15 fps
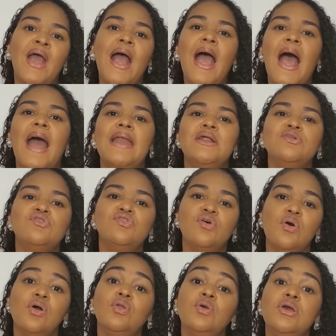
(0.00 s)
and in
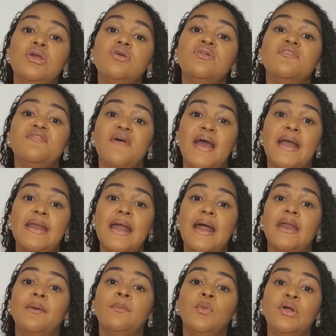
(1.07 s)
so doing, you'll find
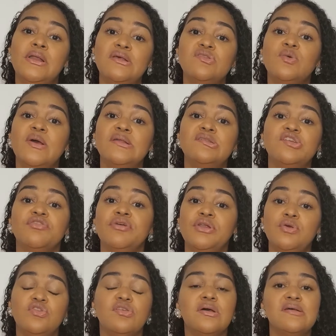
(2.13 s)
that the money is going to
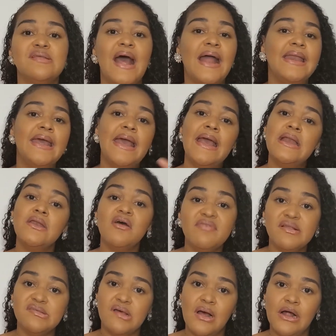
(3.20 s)
reduce, because at the end of
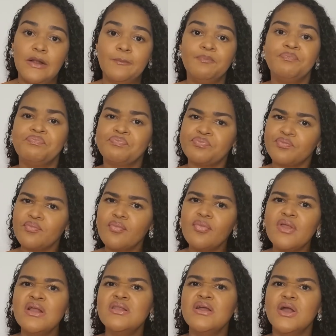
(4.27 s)
it all,
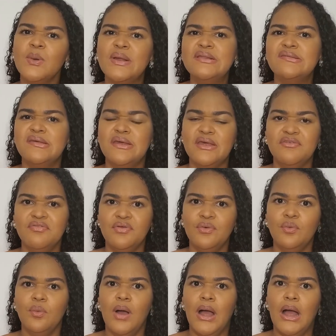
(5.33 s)
they're going to give
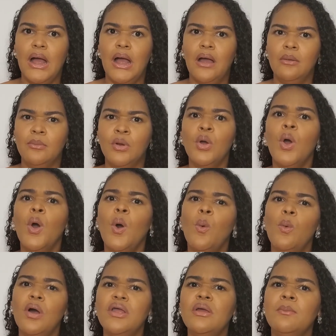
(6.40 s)
you
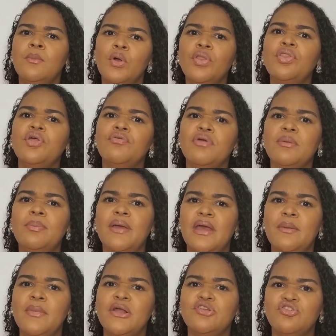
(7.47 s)
what your monthly
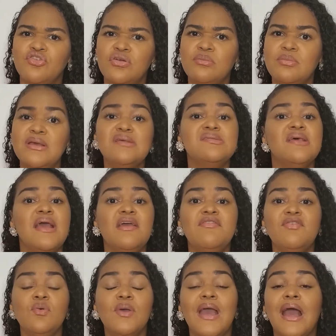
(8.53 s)
repayment should be. So
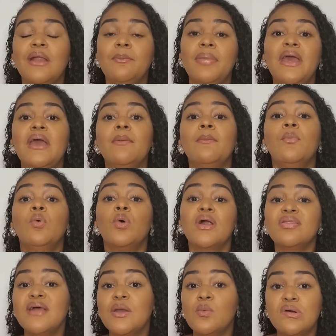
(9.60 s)
if you can pay more
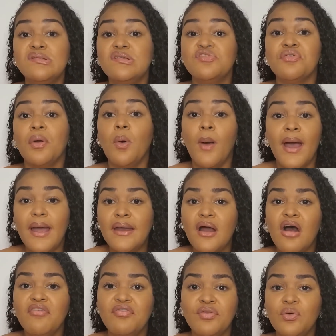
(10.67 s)
than what is required
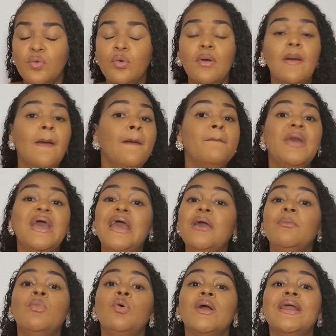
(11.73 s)
of you, pay
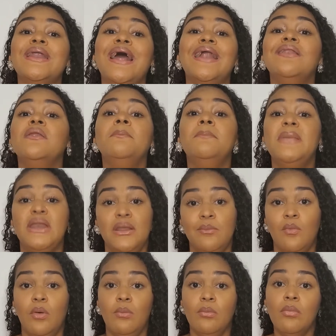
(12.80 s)
more than the
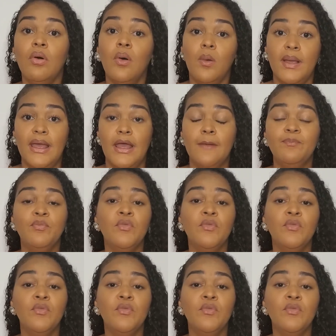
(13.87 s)
minimum, okay?